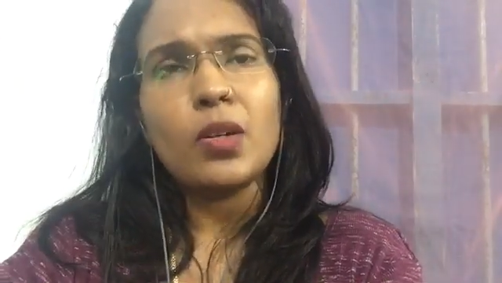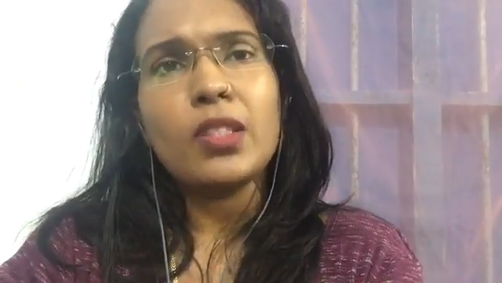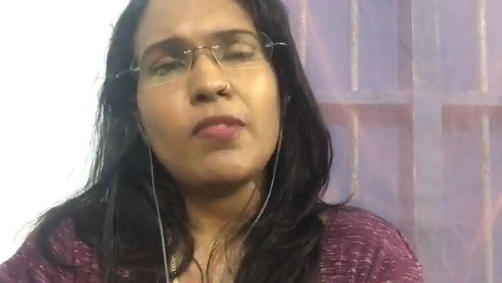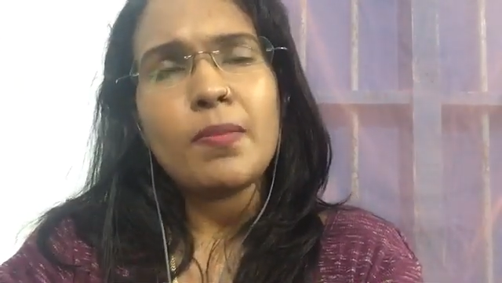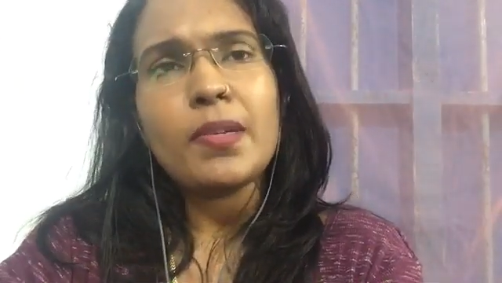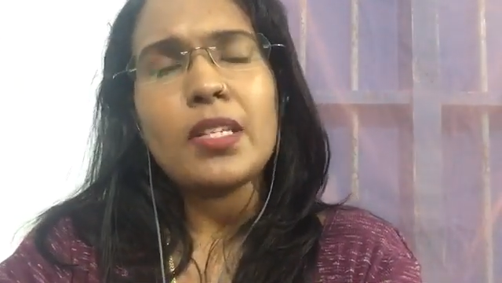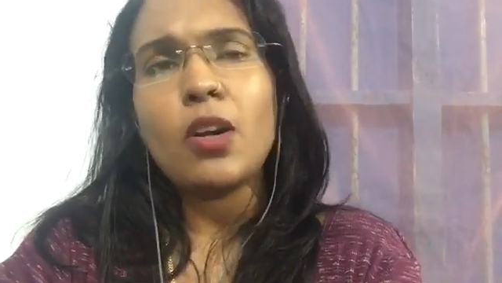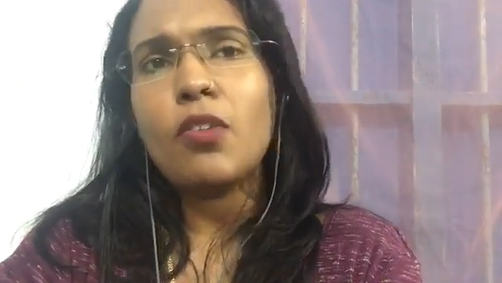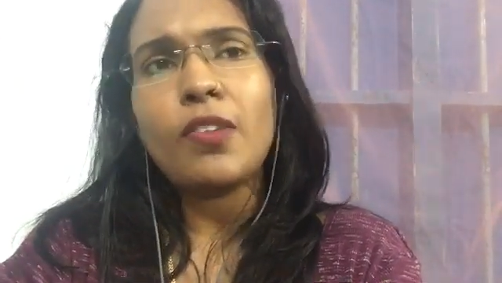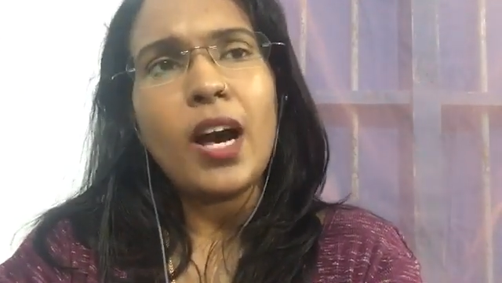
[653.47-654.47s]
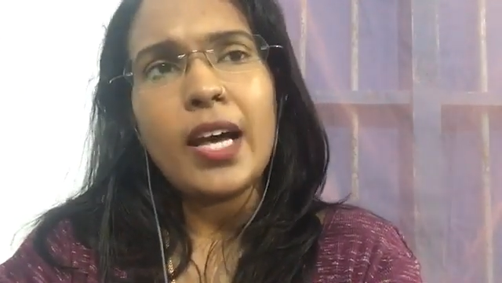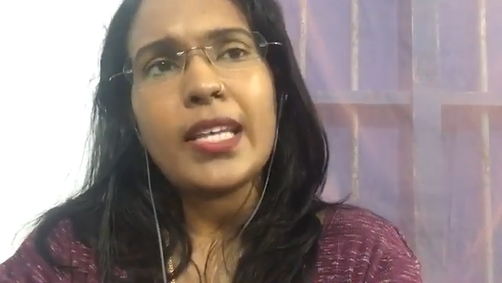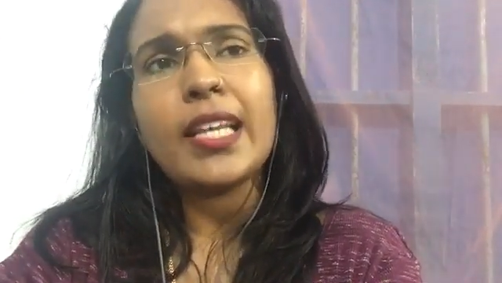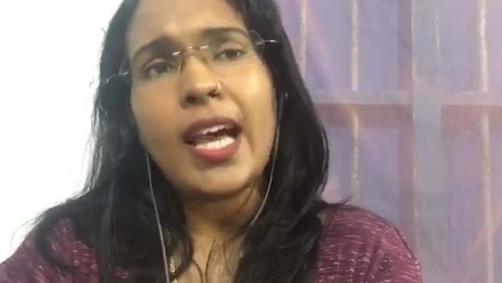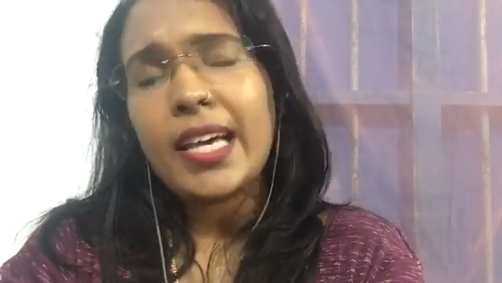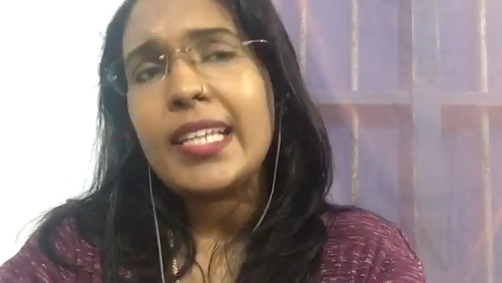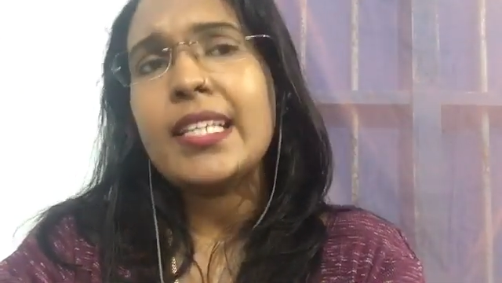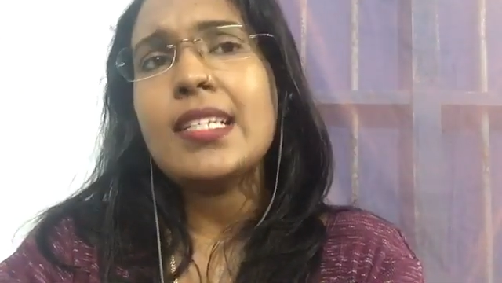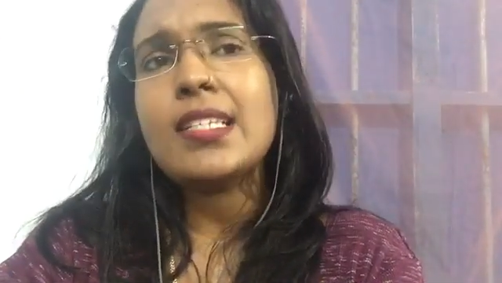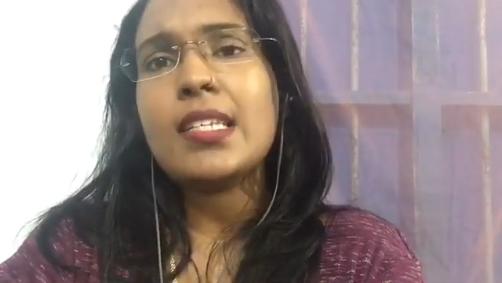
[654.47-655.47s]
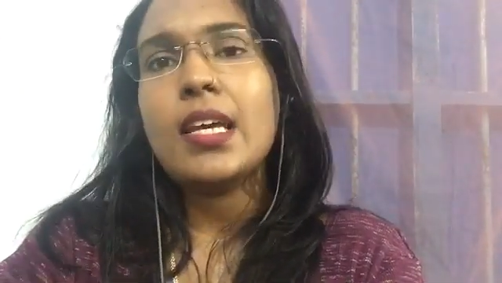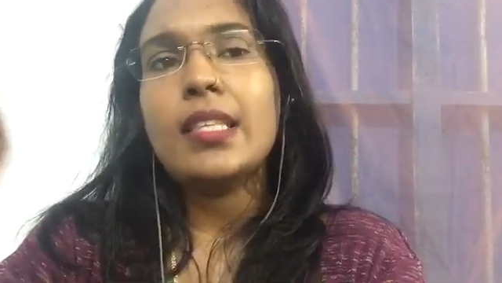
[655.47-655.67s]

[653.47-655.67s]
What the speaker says: women of Aran Islands.